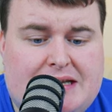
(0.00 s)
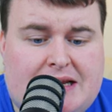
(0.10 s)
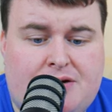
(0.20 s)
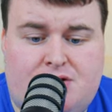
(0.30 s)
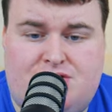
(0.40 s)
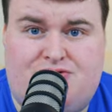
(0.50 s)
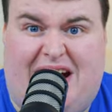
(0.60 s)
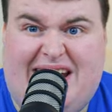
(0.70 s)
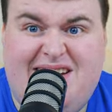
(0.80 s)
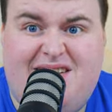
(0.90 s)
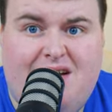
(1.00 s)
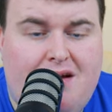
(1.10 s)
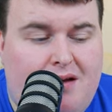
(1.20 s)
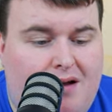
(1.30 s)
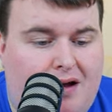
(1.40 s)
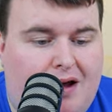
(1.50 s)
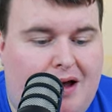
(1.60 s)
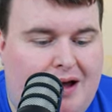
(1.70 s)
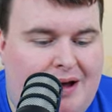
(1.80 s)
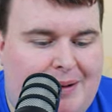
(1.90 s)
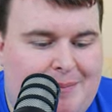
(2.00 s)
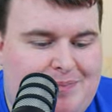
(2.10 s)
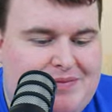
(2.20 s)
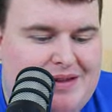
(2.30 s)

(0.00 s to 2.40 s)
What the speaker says: looks great. And